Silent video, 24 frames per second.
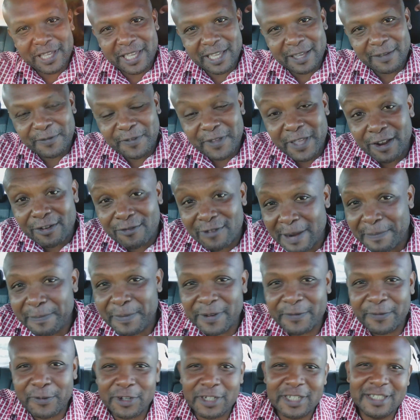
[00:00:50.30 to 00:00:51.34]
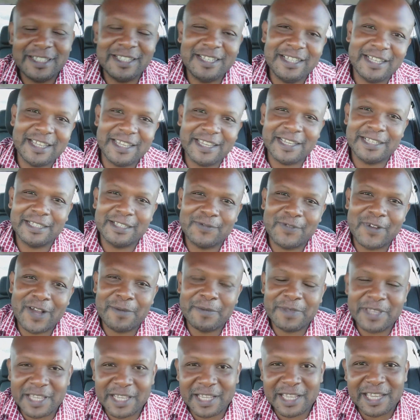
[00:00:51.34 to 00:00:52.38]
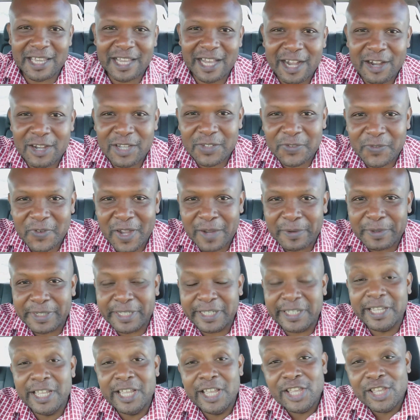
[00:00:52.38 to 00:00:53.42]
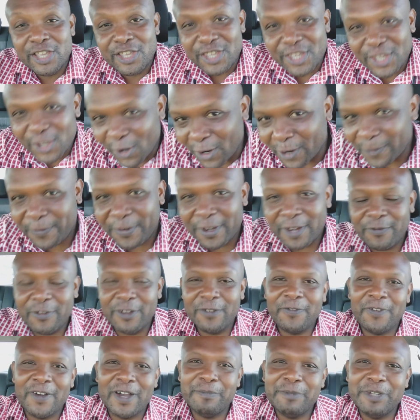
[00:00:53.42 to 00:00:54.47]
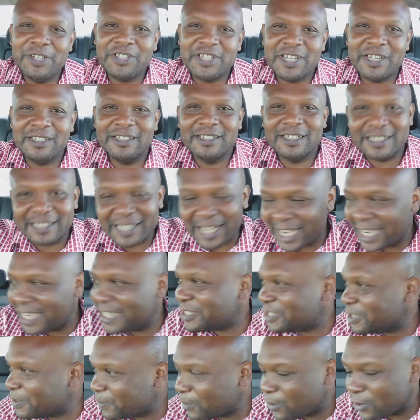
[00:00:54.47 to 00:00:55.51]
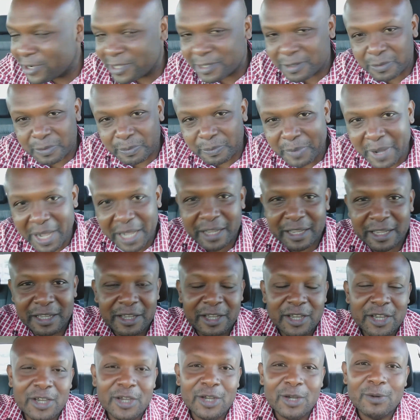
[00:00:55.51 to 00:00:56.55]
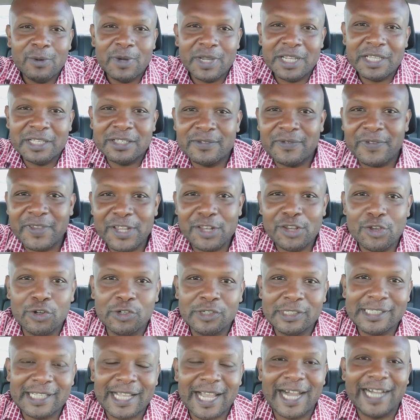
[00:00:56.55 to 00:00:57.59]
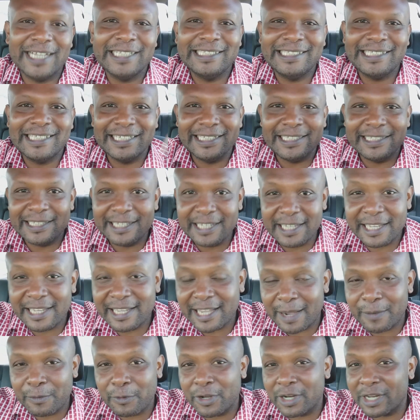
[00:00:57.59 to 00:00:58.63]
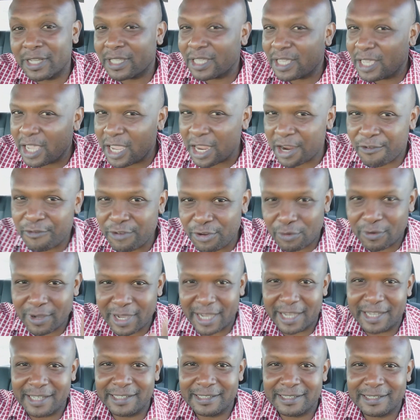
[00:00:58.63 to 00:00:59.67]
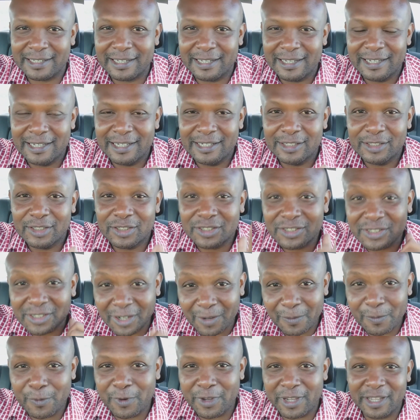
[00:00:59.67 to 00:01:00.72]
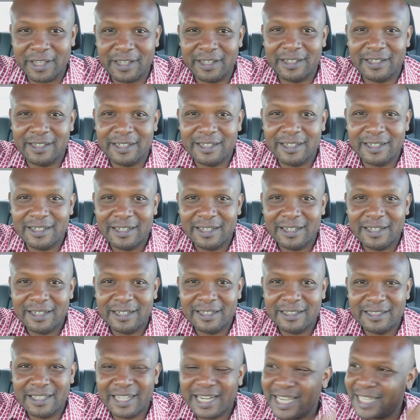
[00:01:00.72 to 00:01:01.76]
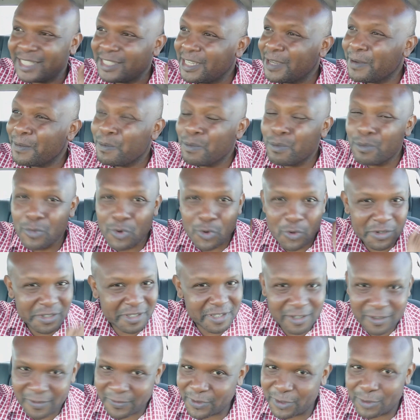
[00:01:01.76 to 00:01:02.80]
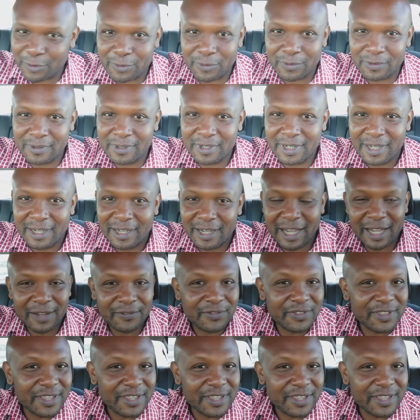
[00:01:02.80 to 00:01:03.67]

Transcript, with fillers: Kev here, repping for the TKS fam, aka Harris family, your favorite family channel. Guys, your boy is back with his videos, and today I'm gonna carry you guys somewhere that I think most of you have